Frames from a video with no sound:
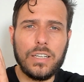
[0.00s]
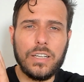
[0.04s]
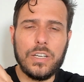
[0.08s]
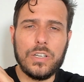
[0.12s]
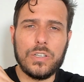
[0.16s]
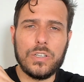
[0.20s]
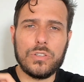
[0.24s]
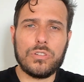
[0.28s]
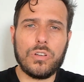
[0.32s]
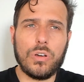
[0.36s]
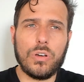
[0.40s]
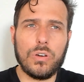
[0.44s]

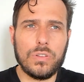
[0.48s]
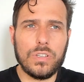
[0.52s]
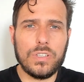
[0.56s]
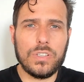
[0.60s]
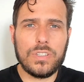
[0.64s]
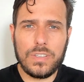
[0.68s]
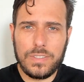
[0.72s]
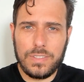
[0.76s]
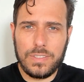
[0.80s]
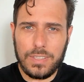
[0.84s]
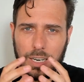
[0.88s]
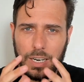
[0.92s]
So this
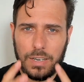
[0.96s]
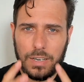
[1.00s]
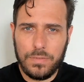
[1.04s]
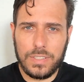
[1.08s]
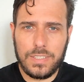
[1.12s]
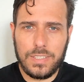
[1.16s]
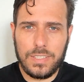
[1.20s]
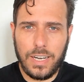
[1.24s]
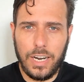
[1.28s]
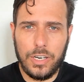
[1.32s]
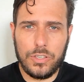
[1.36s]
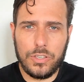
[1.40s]
is an
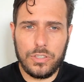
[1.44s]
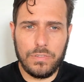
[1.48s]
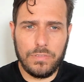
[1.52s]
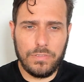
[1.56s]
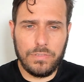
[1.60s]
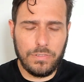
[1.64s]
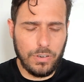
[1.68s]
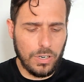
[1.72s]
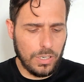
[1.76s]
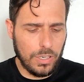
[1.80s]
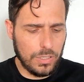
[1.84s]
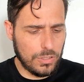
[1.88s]
invitation
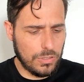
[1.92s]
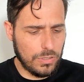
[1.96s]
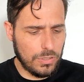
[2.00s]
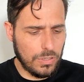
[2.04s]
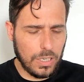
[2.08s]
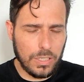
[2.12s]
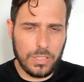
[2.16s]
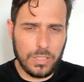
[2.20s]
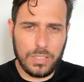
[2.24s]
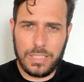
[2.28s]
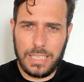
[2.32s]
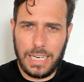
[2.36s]
for us to
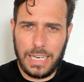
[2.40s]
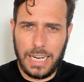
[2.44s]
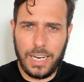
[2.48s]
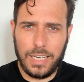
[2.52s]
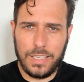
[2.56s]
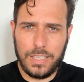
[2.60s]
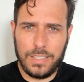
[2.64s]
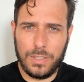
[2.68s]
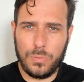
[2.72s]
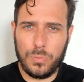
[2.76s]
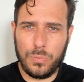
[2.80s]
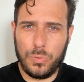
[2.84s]

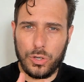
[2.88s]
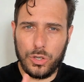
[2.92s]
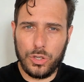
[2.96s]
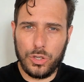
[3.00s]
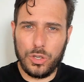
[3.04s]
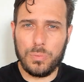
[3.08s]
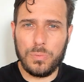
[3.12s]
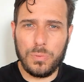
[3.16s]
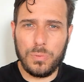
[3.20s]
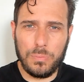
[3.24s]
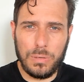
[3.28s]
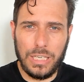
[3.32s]
understand that we're
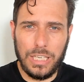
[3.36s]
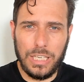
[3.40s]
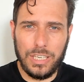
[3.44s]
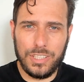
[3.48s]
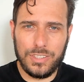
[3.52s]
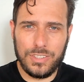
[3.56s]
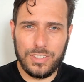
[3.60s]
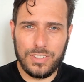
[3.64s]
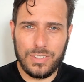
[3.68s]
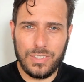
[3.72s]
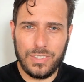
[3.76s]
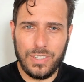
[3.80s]
human
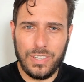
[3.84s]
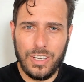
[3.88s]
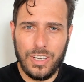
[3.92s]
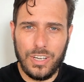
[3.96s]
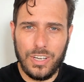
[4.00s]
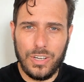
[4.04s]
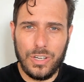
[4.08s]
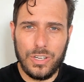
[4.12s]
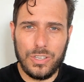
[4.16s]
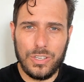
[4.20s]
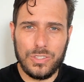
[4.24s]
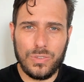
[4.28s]
beings,
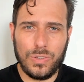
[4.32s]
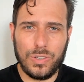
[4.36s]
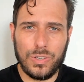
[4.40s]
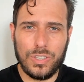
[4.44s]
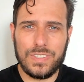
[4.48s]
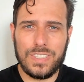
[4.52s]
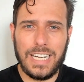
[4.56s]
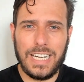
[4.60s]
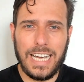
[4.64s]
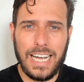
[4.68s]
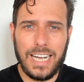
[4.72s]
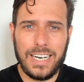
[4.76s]
to
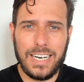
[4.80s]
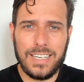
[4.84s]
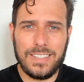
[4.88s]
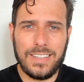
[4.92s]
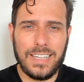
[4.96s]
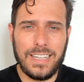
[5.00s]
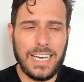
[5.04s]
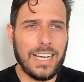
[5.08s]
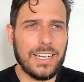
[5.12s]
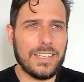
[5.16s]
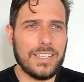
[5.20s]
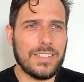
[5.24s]
understand
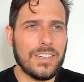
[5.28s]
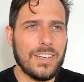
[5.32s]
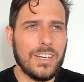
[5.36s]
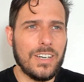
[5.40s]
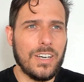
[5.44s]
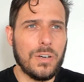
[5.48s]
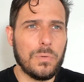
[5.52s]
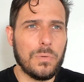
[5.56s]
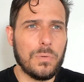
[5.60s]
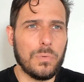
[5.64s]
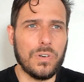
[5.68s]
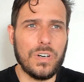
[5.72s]
that
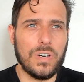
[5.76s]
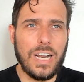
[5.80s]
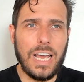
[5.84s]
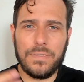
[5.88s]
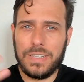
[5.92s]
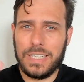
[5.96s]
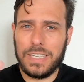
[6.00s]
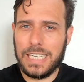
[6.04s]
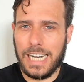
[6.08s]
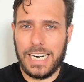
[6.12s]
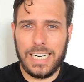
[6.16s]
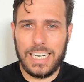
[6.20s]
we're
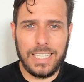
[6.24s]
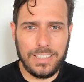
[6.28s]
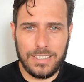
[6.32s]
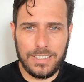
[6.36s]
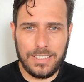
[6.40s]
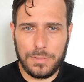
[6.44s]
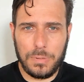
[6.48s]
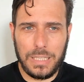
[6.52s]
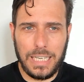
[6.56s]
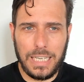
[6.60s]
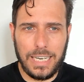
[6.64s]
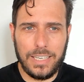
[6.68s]
navigating this
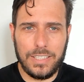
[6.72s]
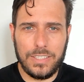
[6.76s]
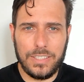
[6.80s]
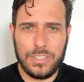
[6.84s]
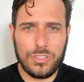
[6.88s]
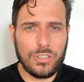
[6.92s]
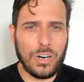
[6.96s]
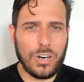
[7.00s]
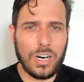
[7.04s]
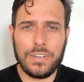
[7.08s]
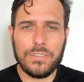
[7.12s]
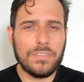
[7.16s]
place,
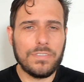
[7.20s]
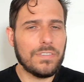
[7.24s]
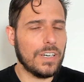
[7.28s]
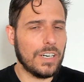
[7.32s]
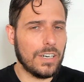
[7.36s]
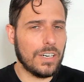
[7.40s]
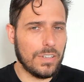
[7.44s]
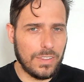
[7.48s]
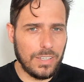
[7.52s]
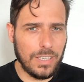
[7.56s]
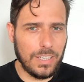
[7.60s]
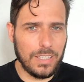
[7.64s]
trying to
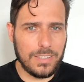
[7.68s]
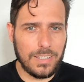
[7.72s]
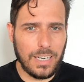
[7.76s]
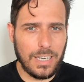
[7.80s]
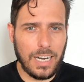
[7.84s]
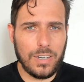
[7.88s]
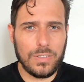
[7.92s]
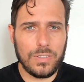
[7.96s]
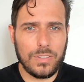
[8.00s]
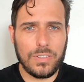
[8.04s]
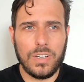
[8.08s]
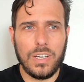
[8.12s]
figure things
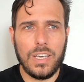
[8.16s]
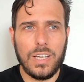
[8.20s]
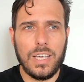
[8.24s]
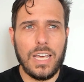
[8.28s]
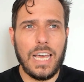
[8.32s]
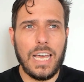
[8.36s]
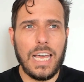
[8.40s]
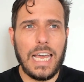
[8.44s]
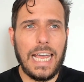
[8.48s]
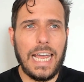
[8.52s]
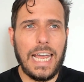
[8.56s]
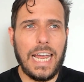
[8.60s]
out.
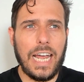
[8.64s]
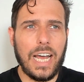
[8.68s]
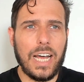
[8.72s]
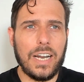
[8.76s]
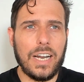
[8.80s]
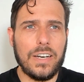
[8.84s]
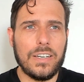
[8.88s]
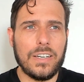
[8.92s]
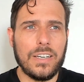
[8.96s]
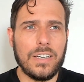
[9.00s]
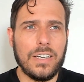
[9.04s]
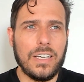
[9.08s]

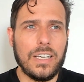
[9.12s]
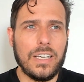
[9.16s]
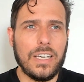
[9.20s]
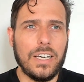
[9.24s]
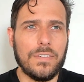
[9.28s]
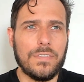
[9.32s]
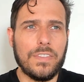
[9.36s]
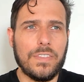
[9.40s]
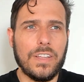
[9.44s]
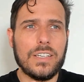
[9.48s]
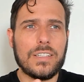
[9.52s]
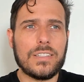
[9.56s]
And
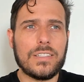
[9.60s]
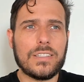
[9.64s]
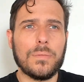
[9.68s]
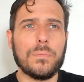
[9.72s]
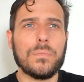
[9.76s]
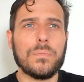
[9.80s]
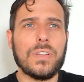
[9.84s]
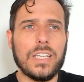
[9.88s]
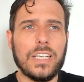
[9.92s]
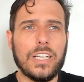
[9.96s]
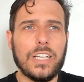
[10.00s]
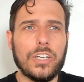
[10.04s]
if there's
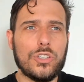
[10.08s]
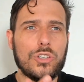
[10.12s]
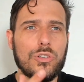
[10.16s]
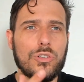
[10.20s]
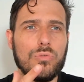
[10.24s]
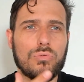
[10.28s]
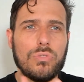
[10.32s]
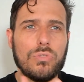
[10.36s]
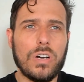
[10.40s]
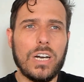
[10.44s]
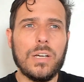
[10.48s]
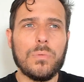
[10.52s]
something that you
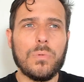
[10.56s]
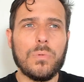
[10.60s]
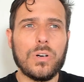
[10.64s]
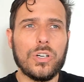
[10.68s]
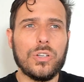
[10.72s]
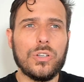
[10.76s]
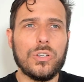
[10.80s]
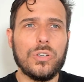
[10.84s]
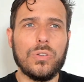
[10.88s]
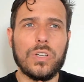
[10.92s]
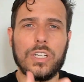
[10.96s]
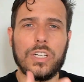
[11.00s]
really want to
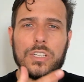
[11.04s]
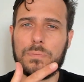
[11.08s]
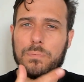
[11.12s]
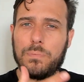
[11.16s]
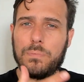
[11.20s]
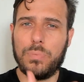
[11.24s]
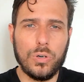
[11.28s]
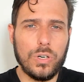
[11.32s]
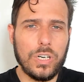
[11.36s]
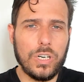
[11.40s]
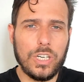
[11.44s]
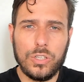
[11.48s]
do that's
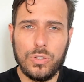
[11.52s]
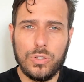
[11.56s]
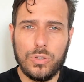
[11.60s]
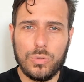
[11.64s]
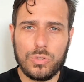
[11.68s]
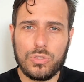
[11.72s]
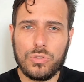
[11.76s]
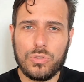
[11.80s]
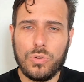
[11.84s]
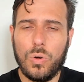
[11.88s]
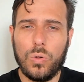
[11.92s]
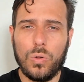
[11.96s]
burning in your
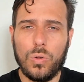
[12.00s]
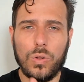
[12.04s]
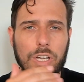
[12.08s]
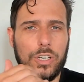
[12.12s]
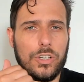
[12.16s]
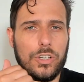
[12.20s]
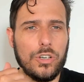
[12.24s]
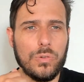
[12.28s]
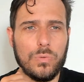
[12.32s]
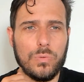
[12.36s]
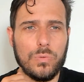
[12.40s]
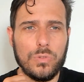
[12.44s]
soul, and
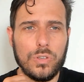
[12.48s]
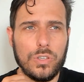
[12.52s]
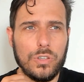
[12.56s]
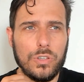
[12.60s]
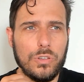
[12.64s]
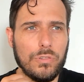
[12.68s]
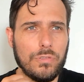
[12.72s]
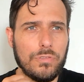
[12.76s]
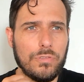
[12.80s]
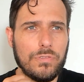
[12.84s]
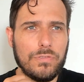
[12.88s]
you